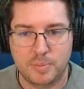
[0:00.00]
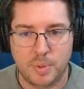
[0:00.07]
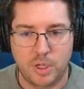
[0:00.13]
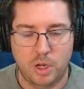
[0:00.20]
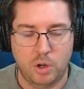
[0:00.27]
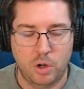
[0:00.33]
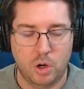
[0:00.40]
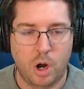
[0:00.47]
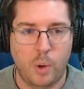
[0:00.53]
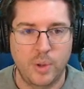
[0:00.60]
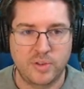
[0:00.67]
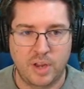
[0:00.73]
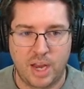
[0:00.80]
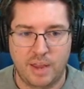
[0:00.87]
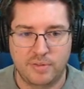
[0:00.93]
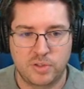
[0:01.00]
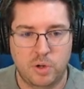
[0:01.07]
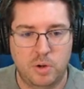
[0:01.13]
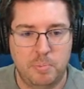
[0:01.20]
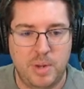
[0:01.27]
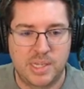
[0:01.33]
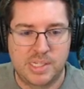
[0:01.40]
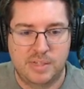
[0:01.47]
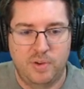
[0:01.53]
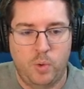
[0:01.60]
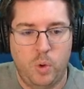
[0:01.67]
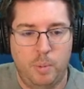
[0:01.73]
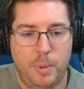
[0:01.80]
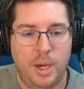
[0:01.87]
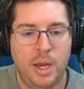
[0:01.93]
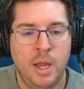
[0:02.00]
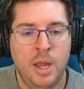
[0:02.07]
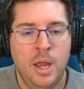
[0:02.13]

but you're always going to have certain pieces of equipment.